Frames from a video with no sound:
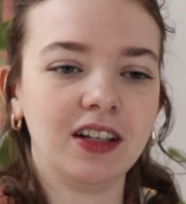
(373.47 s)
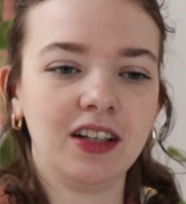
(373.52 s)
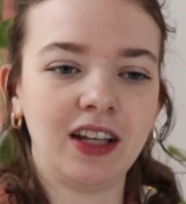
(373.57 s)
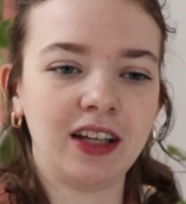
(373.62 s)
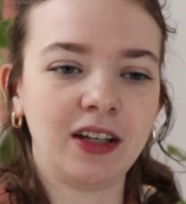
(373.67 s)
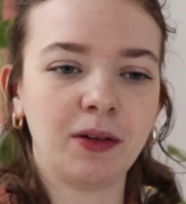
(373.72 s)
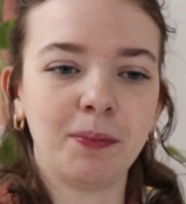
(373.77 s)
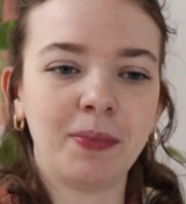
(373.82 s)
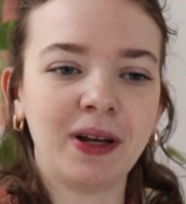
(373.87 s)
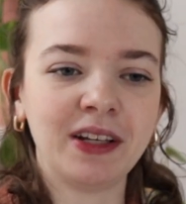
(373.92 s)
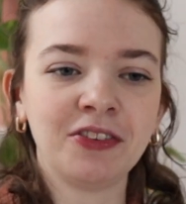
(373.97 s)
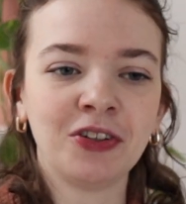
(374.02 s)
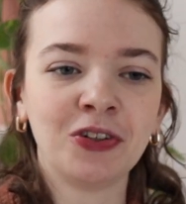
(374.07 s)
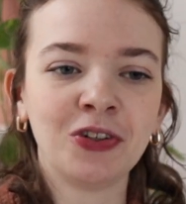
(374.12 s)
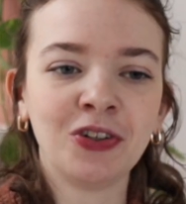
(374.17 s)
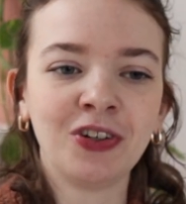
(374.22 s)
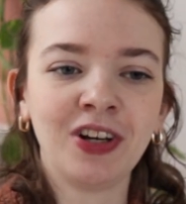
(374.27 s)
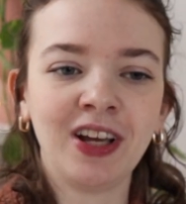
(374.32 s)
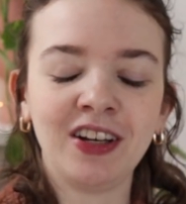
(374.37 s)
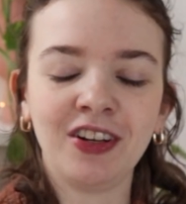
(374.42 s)
like a
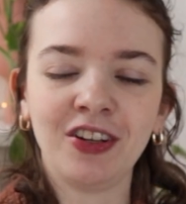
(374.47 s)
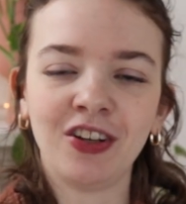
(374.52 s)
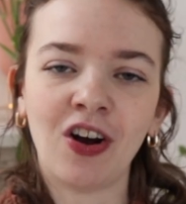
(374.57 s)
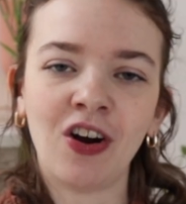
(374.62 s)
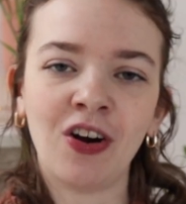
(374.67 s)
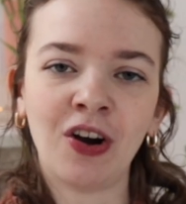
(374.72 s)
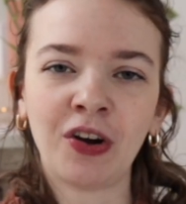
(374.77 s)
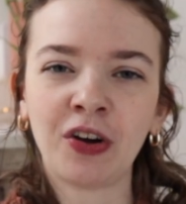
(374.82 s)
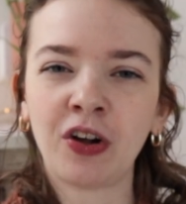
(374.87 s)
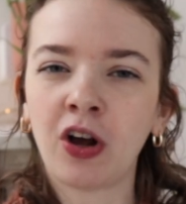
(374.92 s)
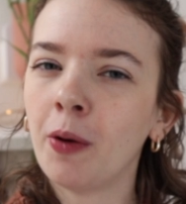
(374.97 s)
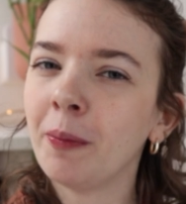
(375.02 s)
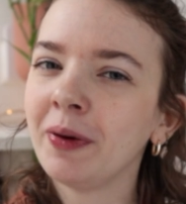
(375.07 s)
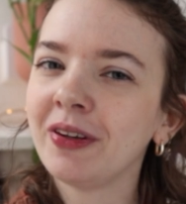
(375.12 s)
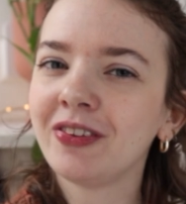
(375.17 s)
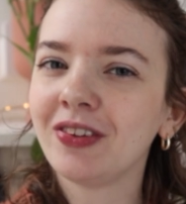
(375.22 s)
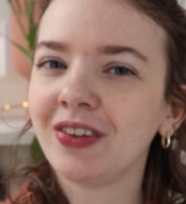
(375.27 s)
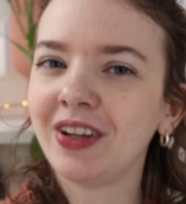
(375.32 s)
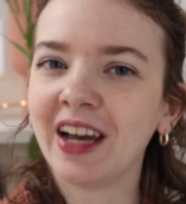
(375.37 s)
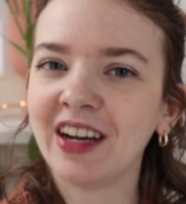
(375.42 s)
pattern and a yarn coming
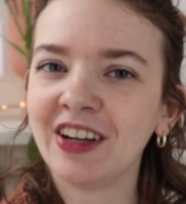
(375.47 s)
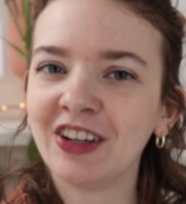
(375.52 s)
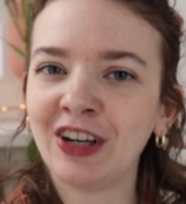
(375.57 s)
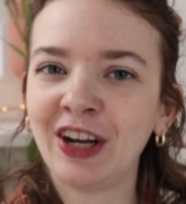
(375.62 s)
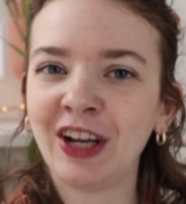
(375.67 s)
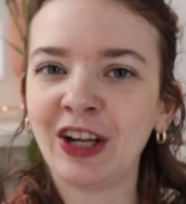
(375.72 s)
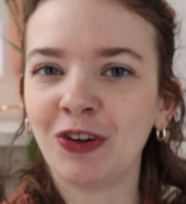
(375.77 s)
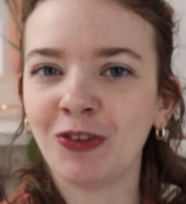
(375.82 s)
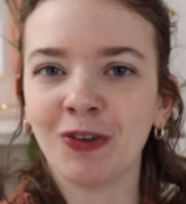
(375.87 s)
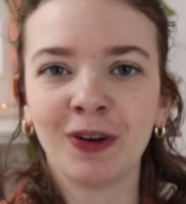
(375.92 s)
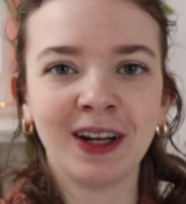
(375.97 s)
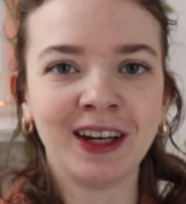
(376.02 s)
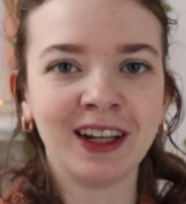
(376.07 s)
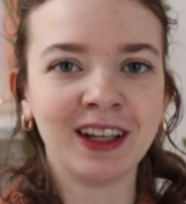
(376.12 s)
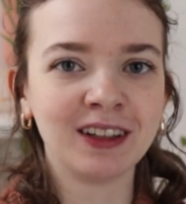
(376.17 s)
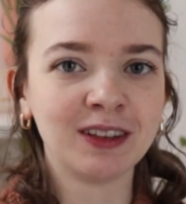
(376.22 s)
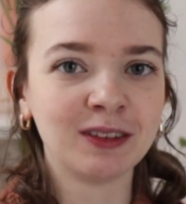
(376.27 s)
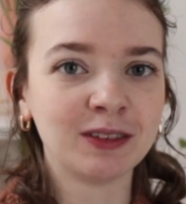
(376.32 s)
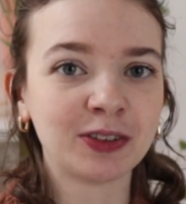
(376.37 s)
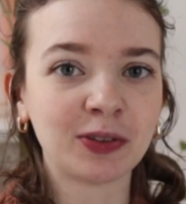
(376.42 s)
together and
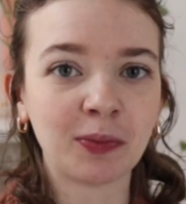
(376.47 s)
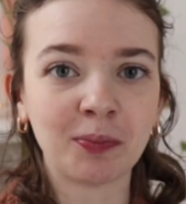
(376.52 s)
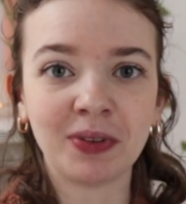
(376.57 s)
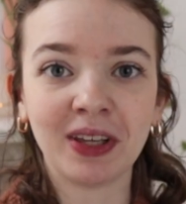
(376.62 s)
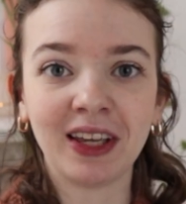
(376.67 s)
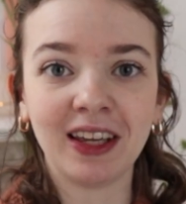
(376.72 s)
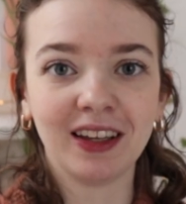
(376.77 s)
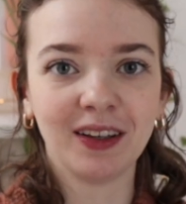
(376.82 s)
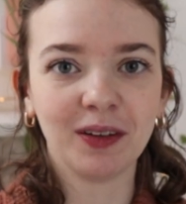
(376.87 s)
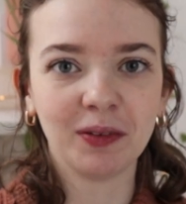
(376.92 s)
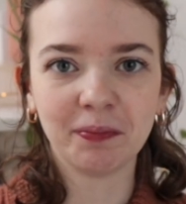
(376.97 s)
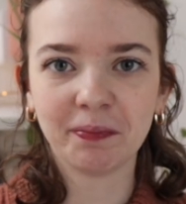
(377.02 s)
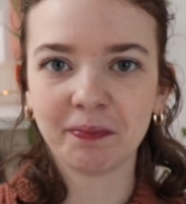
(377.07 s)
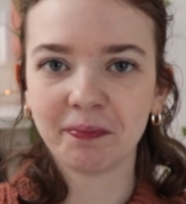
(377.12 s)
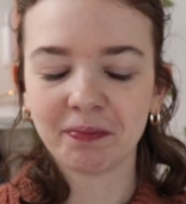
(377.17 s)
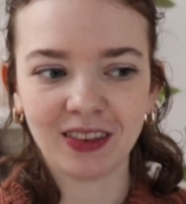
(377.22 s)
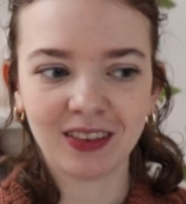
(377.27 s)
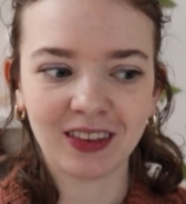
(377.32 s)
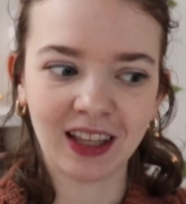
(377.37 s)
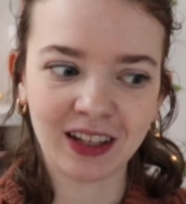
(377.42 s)
creating something
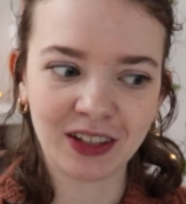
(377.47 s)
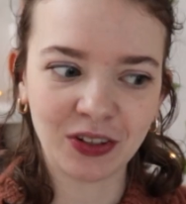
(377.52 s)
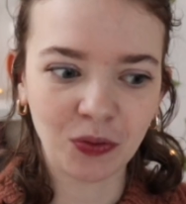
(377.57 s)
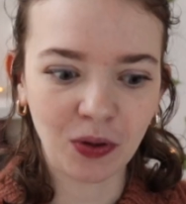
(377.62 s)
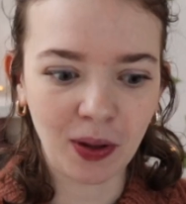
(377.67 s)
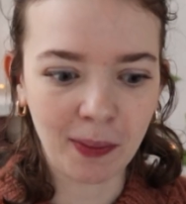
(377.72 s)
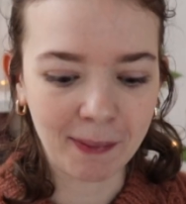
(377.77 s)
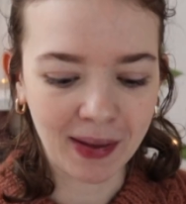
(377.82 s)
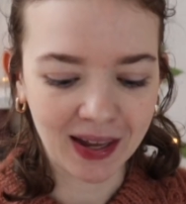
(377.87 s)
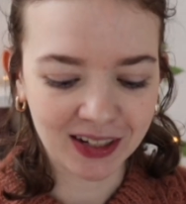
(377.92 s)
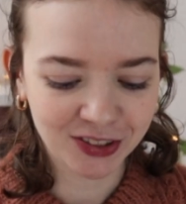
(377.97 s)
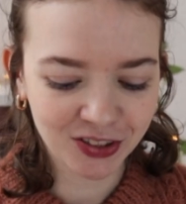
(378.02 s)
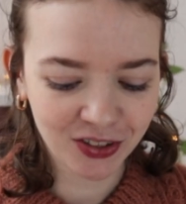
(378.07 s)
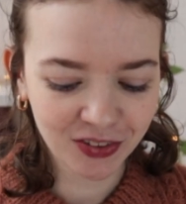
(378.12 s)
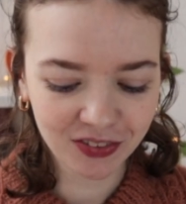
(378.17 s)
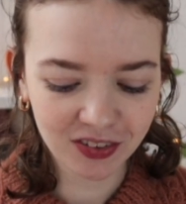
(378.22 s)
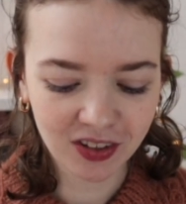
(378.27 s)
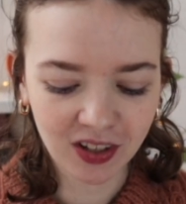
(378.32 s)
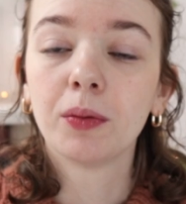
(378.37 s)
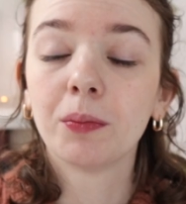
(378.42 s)
like you
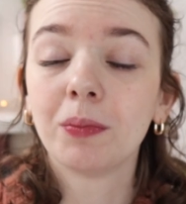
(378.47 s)
imagined.